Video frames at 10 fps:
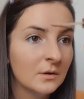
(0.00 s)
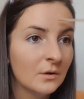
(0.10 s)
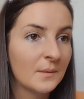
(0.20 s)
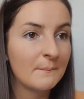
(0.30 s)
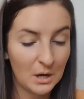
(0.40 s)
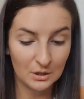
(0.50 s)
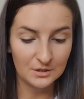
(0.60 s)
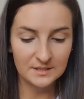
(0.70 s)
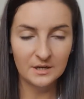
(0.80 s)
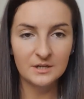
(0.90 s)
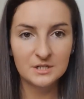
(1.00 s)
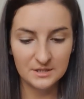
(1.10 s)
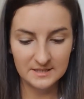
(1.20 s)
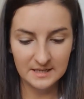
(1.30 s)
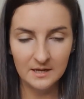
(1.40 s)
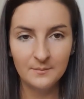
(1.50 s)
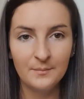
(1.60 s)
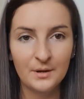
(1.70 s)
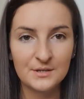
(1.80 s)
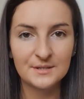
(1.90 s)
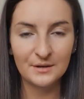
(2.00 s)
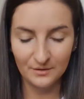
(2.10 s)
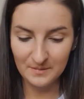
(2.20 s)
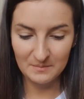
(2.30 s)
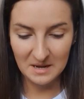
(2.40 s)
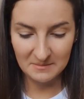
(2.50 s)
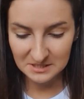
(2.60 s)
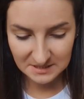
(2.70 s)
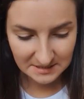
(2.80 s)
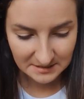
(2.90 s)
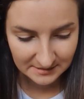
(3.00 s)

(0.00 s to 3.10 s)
or blurs it out, I should say, blurs out all my blemishes,